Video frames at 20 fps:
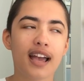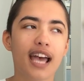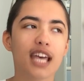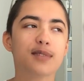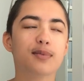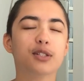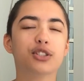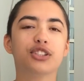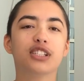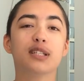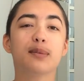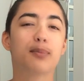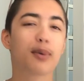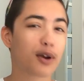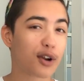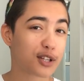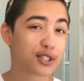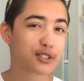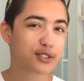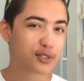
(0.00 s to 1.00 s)
especially
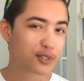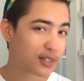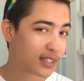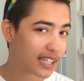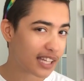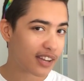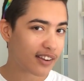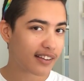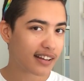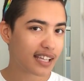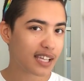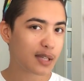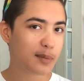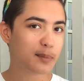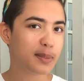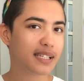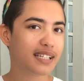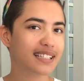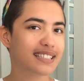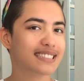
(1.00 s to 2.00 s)
personal clarity,
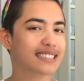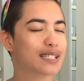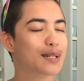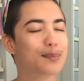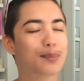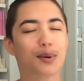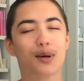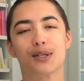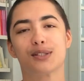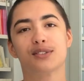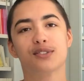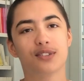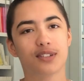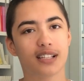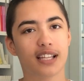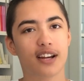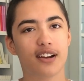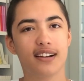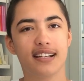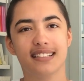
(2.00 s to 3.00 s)
because impersonal
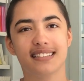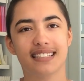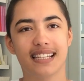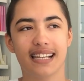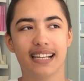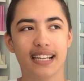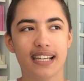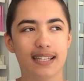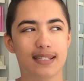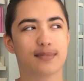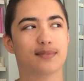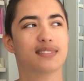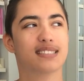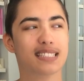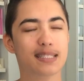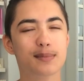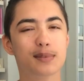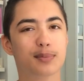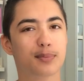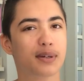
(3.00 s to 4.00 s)
clarity is like, it
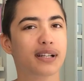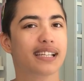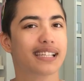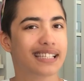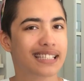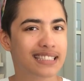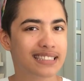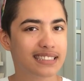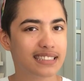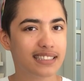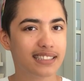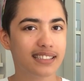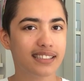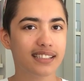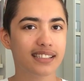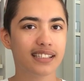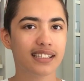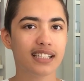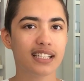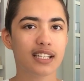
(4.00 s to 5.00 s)
seems pretty easy,
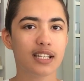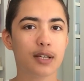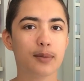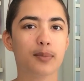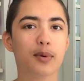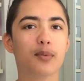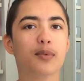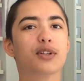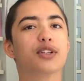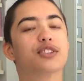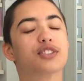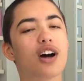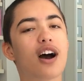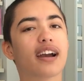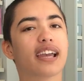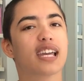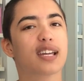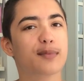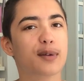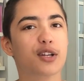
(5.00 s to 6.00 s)
but when you're
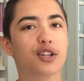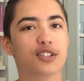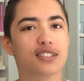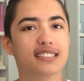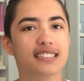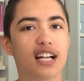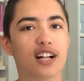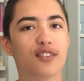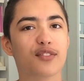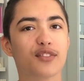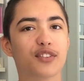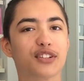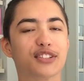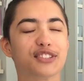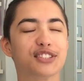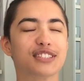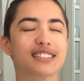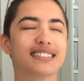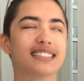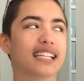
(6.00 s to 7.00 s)
talking about yourself,
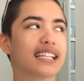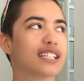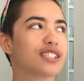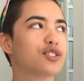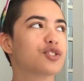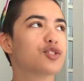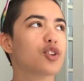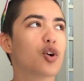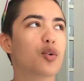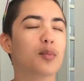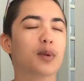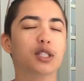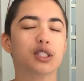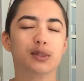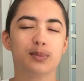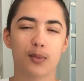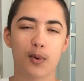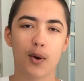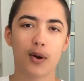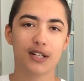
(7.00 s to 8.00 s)
there's just like so
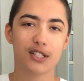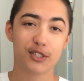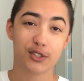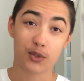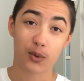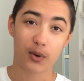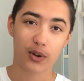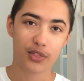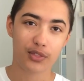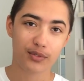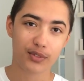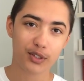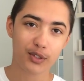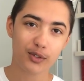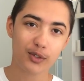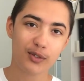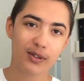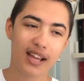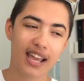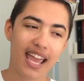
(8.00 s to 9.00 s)
much more to sort
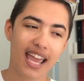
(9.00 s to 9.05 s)
through.